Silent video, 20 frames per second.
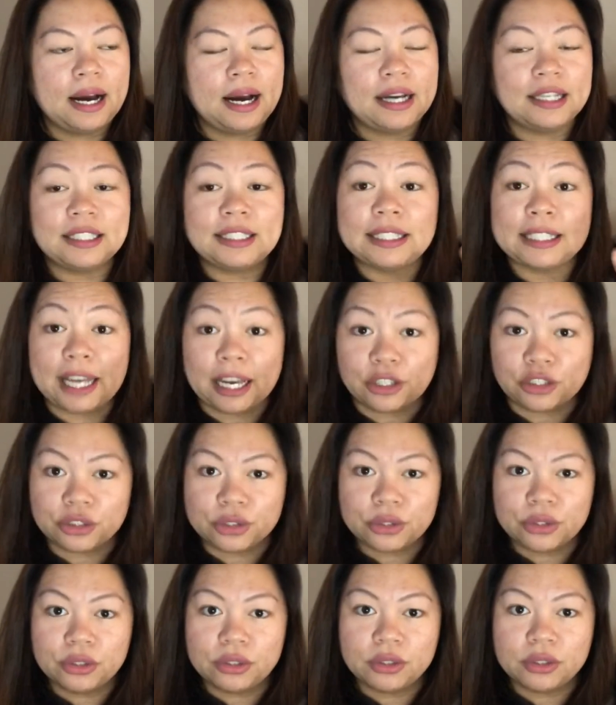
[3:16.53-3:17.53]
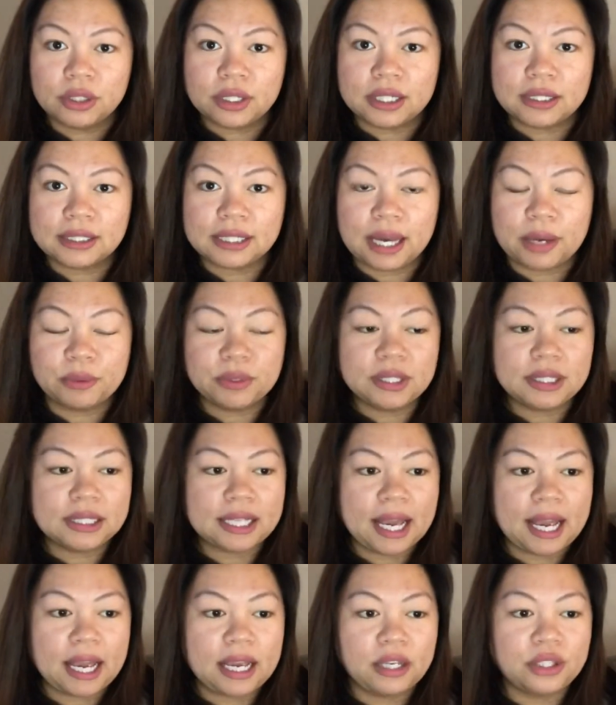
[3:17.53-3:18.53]
schedule, as I would
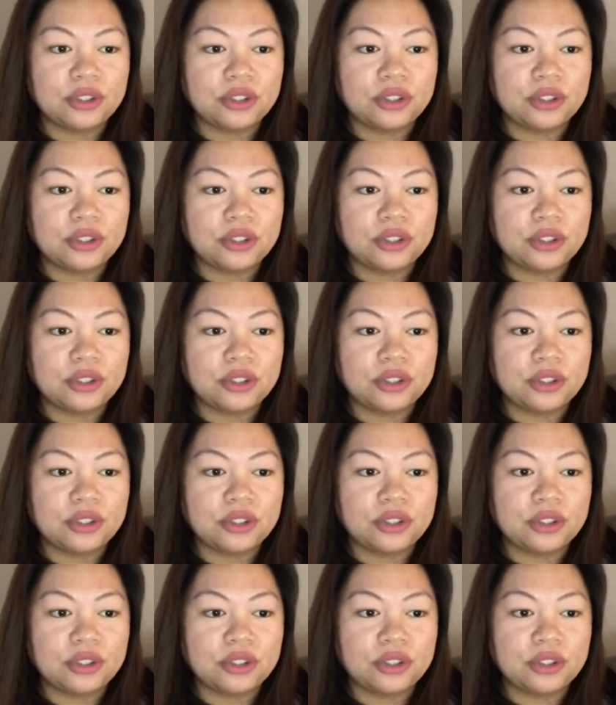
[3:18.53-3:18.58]
say.